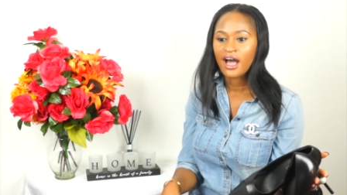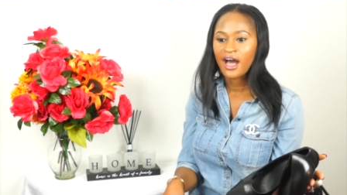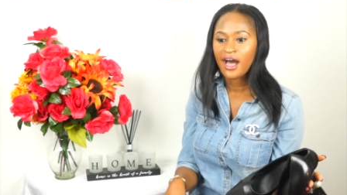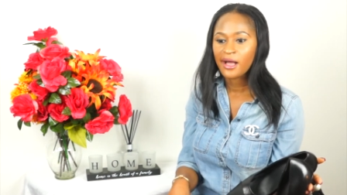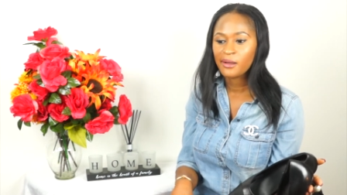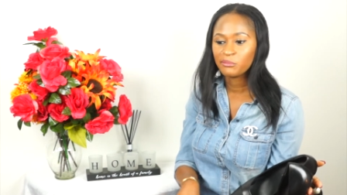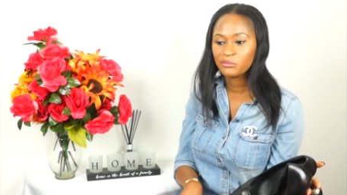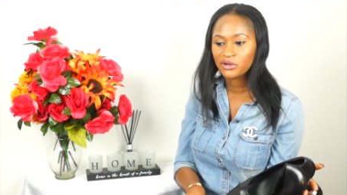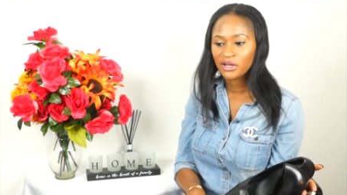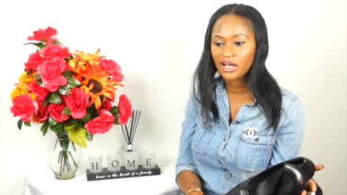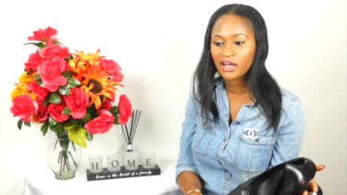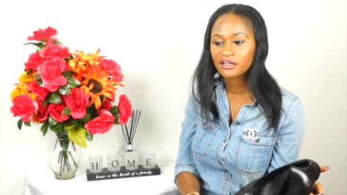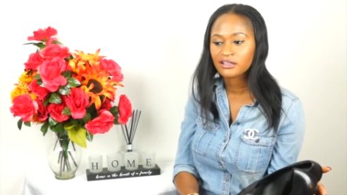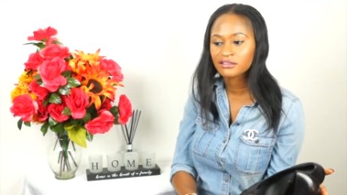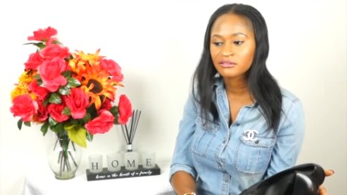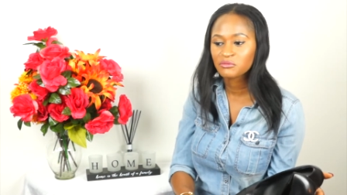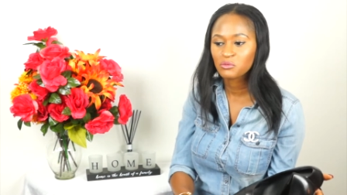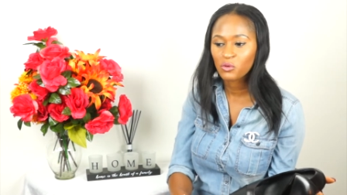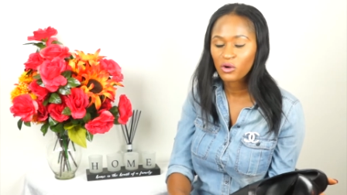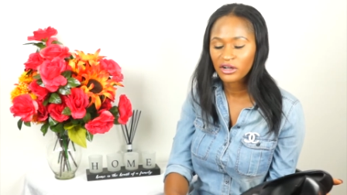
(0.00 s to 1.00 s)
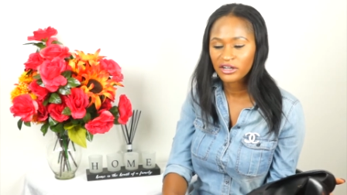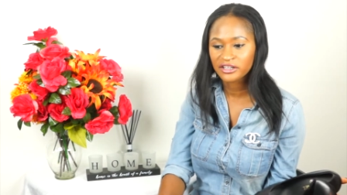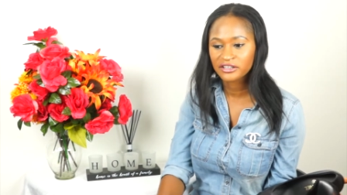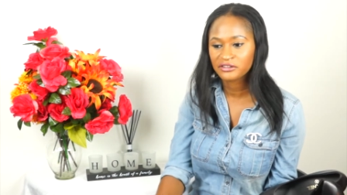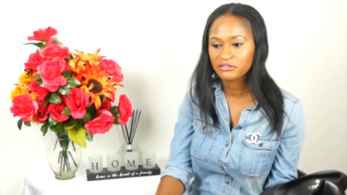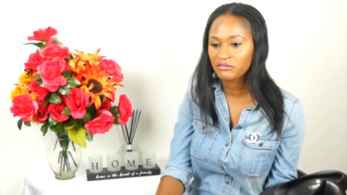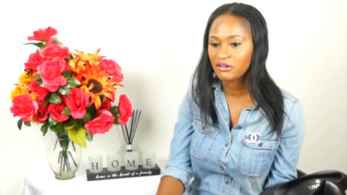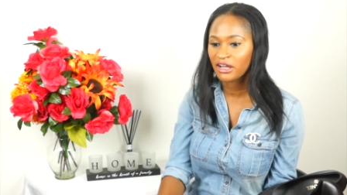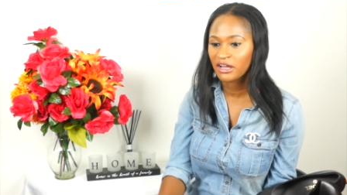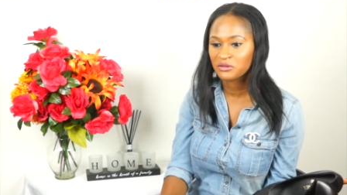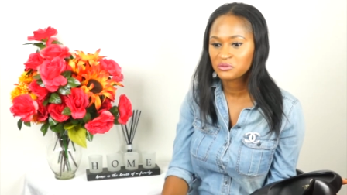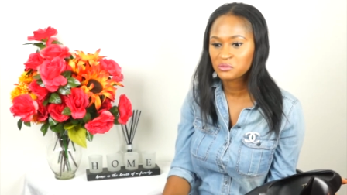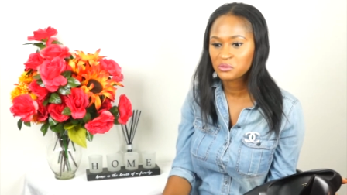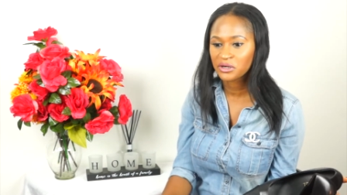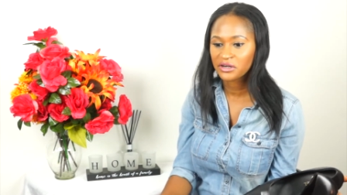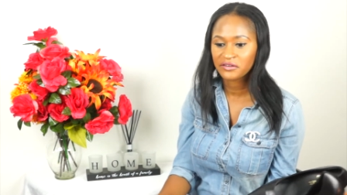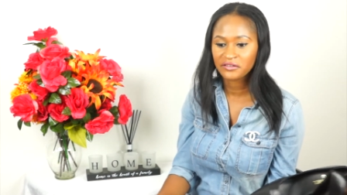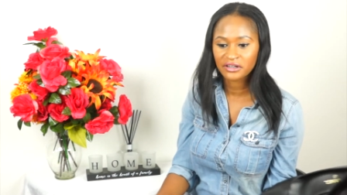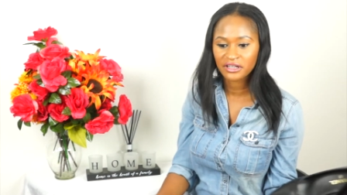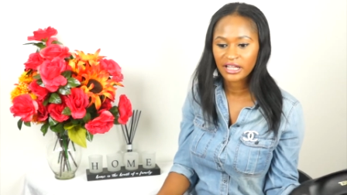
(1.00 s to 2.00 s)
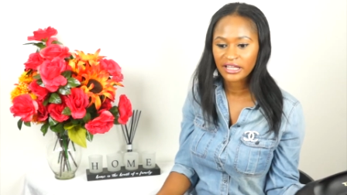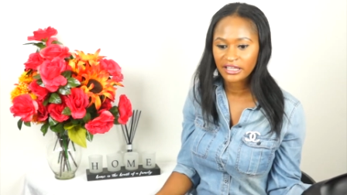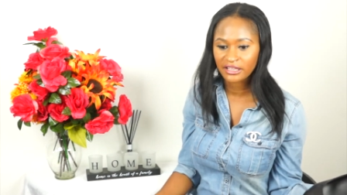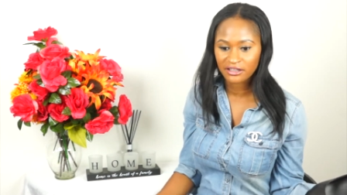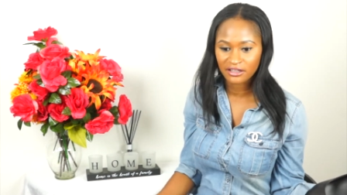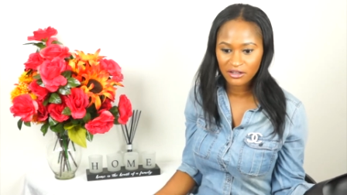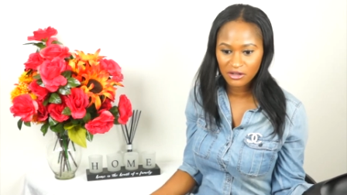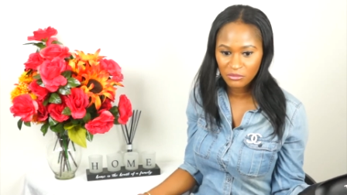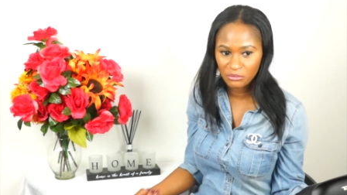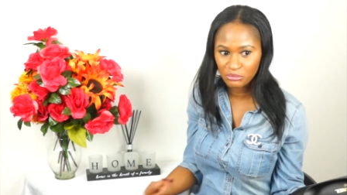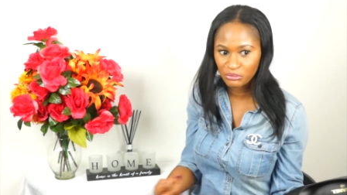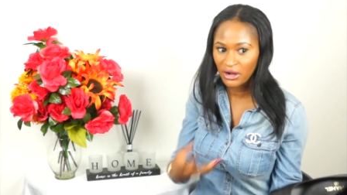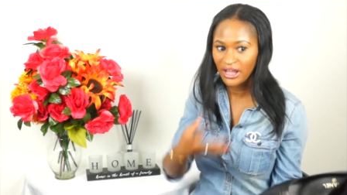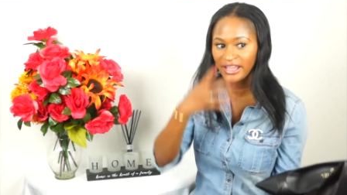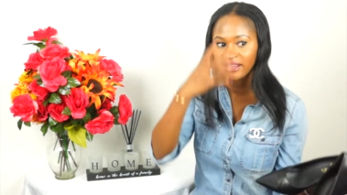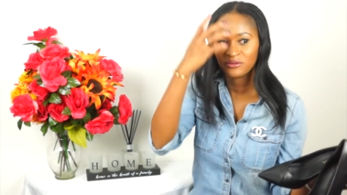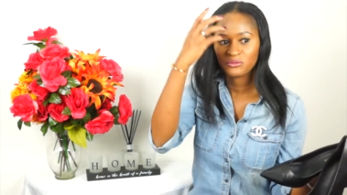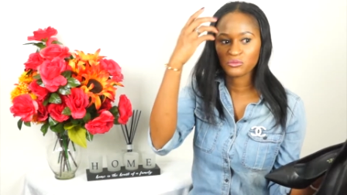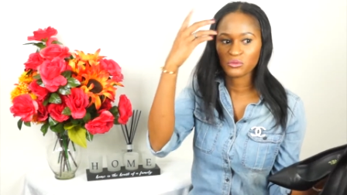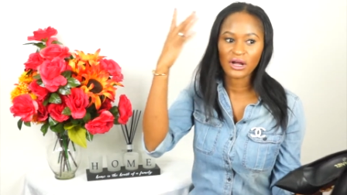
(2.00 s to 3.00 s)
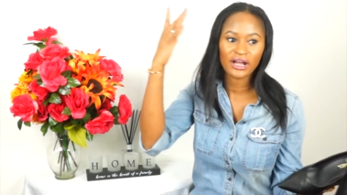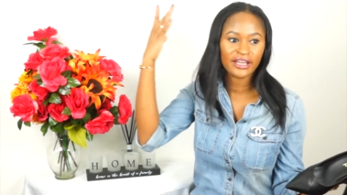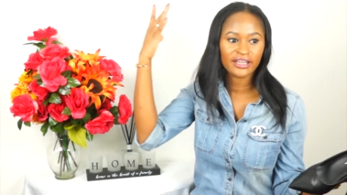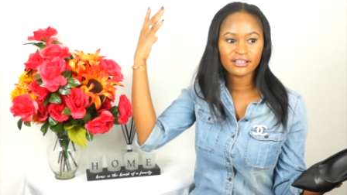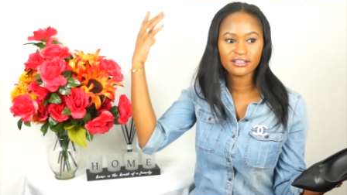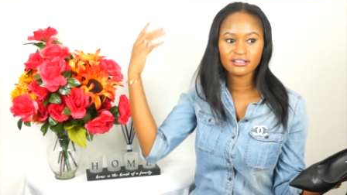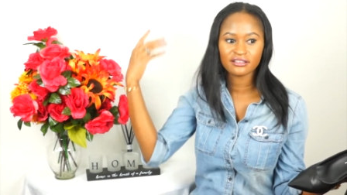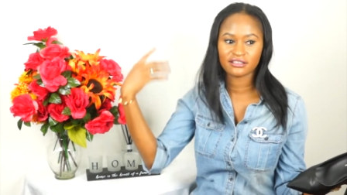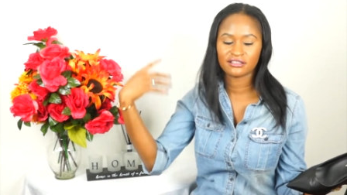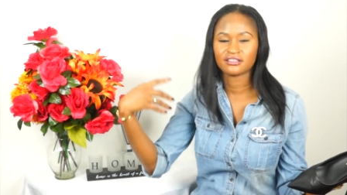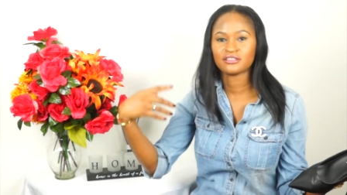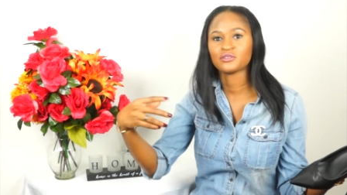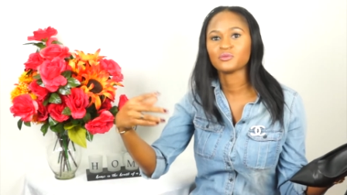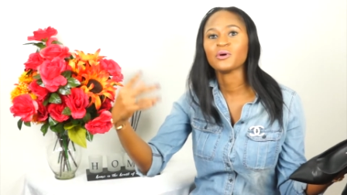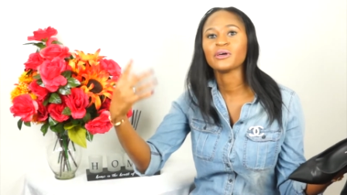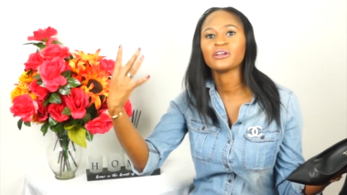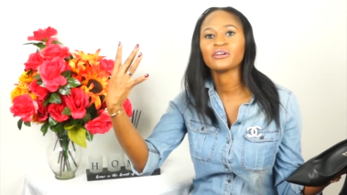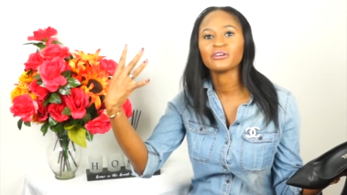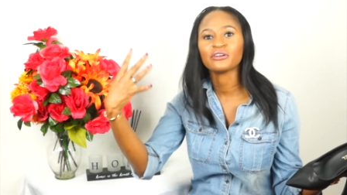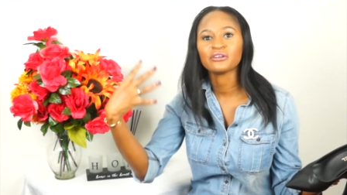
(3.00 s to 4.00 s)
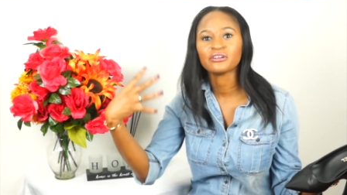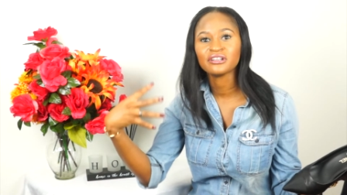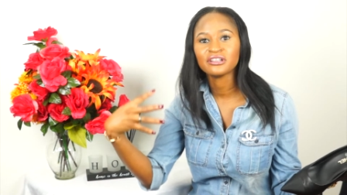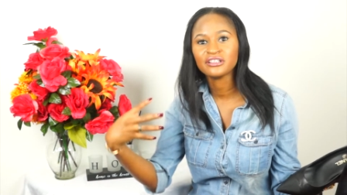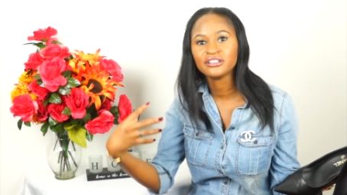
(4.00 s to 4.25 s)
I'm not walking around wearing like a bright white sweater,